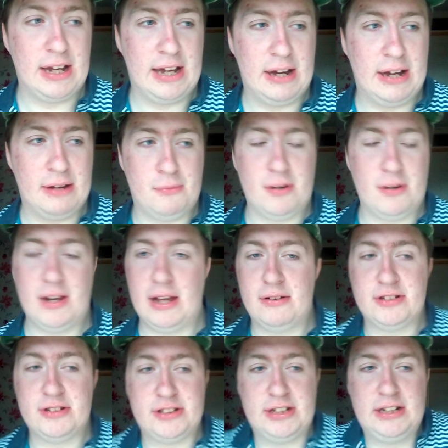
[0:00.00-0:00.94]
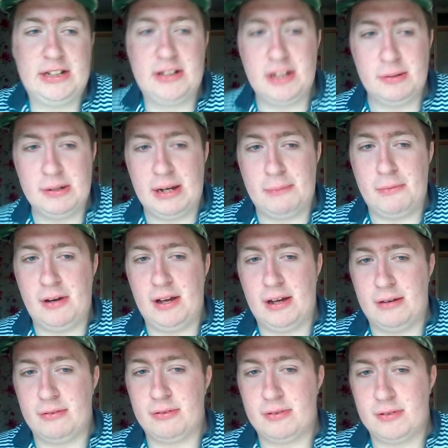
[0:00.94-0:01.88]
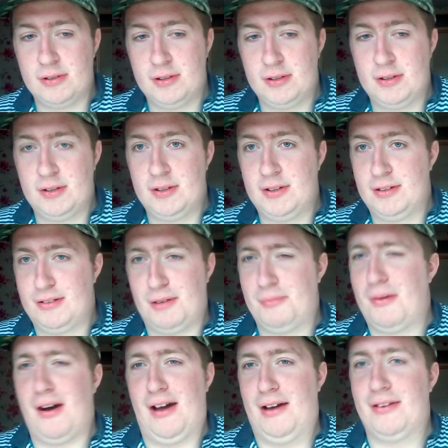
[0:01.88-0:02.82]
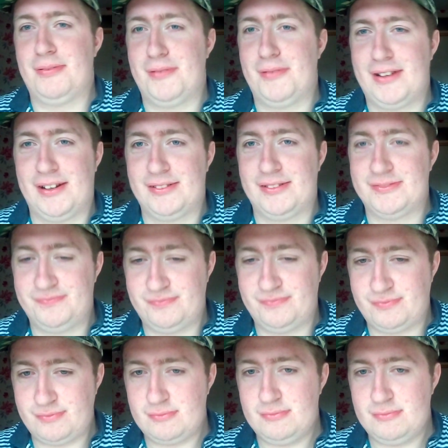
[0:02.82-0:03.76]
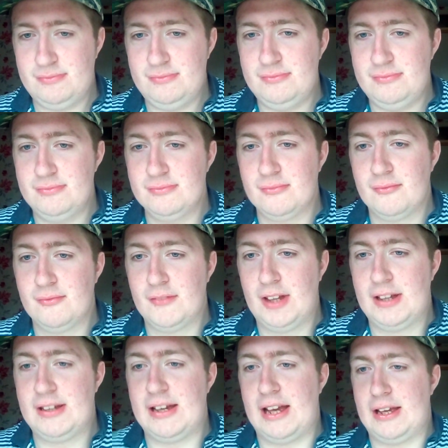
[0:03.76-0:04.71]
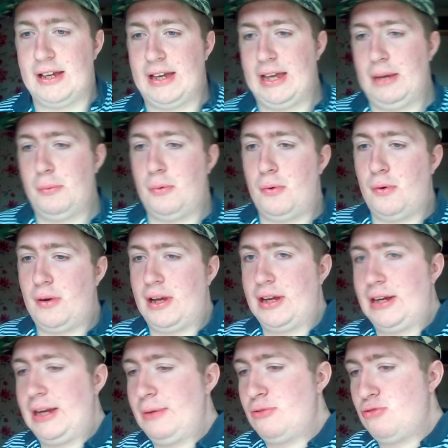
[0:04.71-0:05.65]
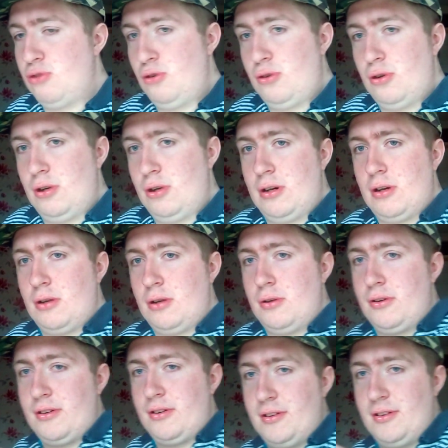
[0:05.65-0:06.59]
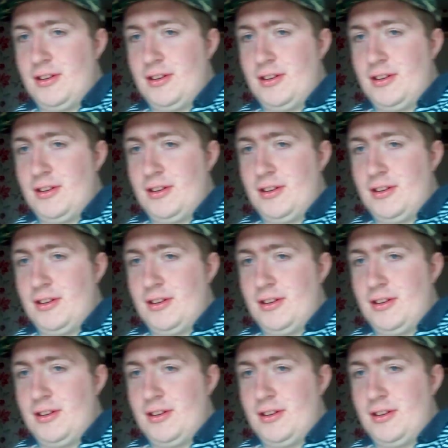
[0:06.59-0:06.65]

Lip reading: And what the hell is she doing at my house? At my house, what you know? Yeah, you keep walking, keep trudging along.